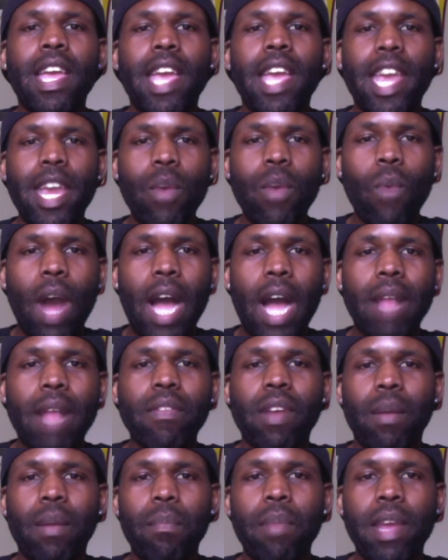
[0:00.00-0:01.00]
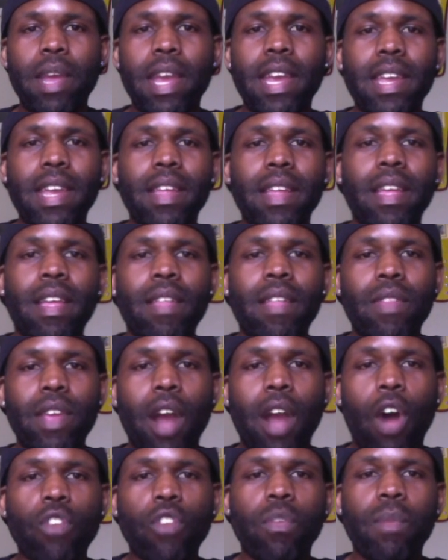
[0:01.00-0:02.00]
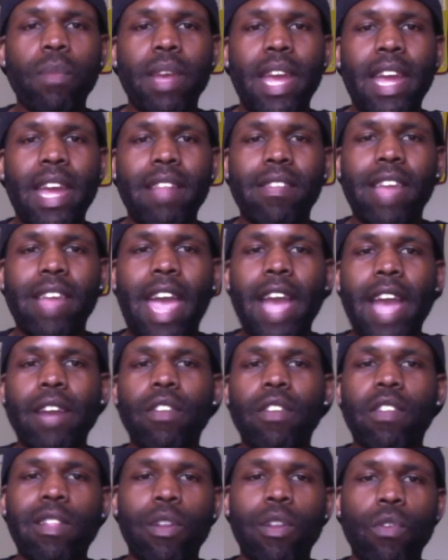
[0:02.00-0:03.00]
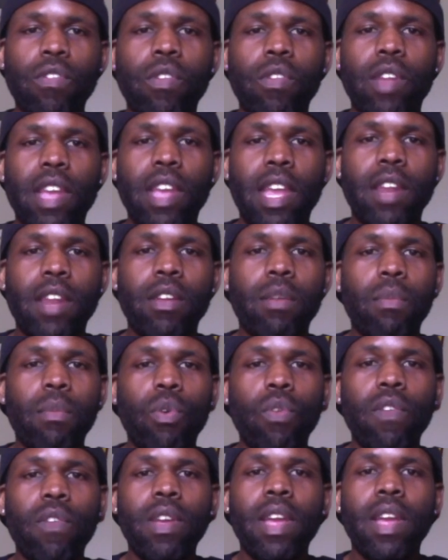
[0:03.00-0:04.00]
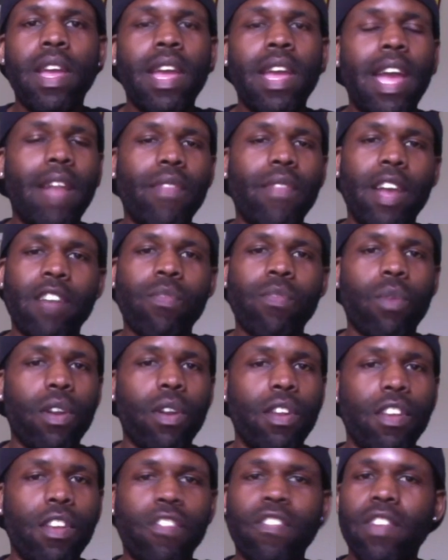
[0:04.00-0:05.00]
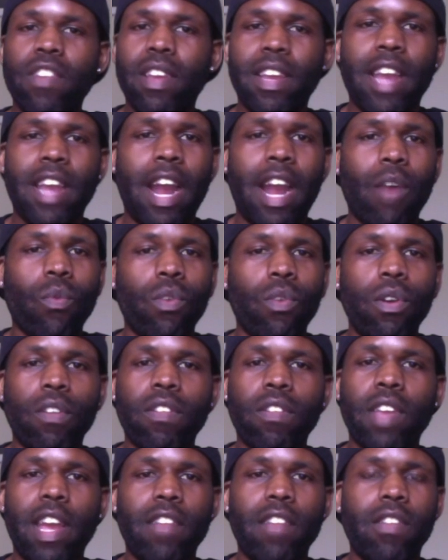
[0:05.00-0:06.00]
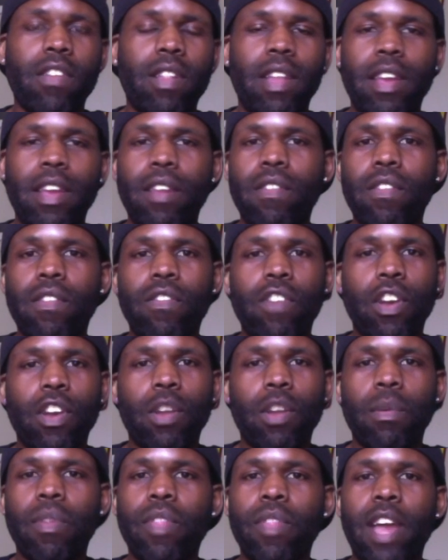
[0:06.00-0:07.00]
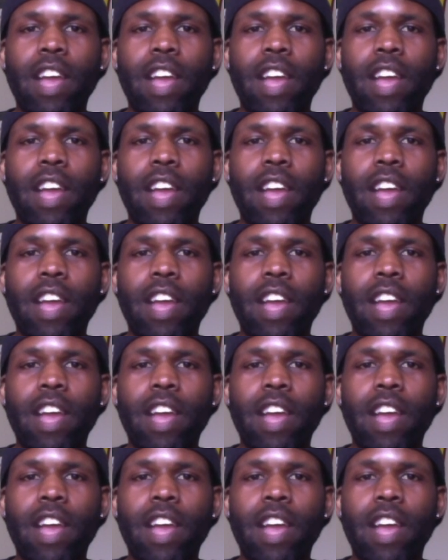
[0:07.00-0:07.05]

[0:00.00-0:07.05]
He winds up being the ultimate antagonist close to the end of the movie, and that's where this shit got real sketchy, ladies and gentlemen.